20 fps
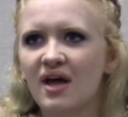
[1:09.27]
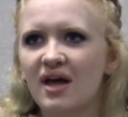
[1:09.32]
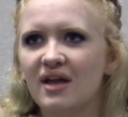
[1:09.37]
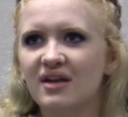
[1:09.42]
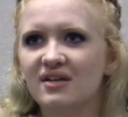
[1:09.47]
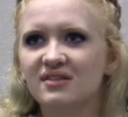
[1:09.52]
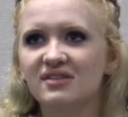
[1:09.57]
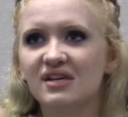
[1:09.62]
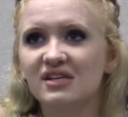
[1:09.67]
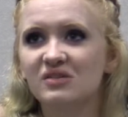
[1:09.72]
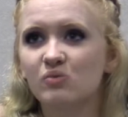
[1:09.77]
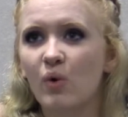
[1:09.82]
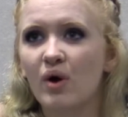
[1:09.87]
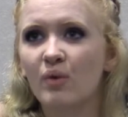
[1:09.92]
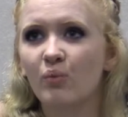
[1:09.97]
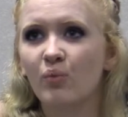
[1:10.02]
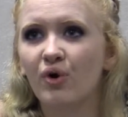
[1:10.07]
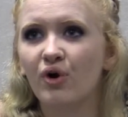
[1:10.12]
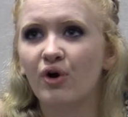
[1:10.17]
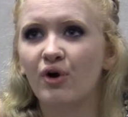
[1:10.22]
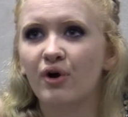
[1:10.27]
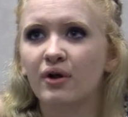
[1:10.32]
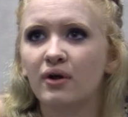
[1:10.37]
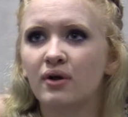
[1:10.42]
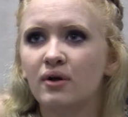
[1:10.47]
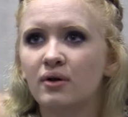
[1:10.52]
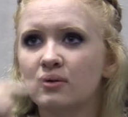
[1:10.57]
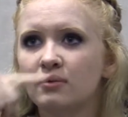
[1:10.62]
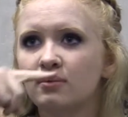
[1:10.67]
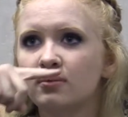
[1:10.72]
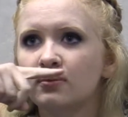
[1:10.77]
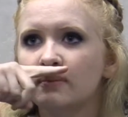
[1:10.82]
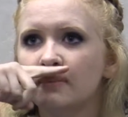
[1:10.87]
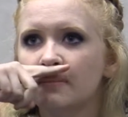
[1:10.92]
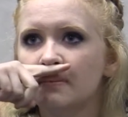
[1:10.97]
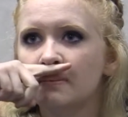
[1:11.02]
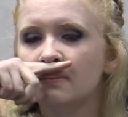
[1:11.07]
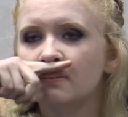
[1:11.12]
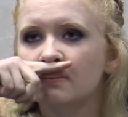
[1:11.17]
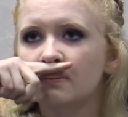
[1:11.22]
and he says one word,
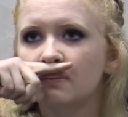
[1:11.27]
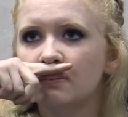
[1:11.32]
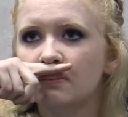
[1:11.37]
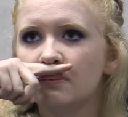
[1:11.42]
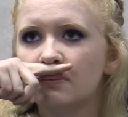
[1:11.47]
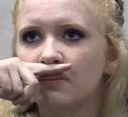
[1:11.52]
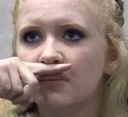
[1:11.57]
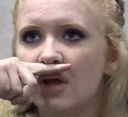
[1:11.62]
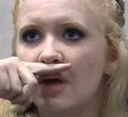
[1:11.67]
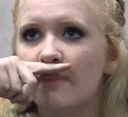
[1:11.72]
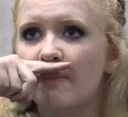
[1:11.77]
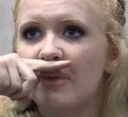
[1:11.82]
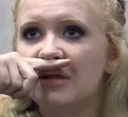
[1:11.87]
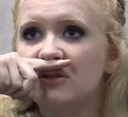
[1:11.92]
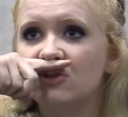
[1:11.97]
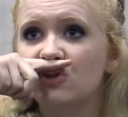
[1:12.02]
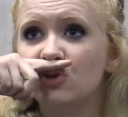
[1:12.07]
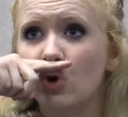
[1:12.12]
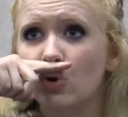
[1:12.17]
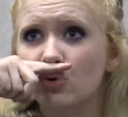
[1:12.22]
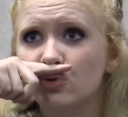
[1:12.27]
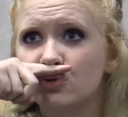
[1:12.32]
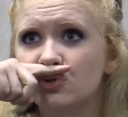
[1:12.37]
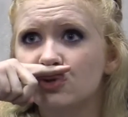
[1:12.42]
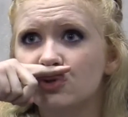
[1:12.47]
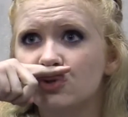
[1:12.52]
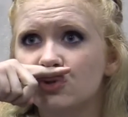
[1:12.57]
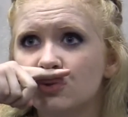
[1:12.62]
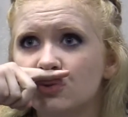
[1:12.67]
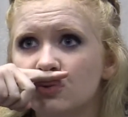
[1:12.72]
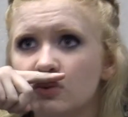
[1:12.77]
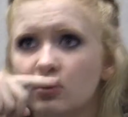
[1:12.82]
"Appendios."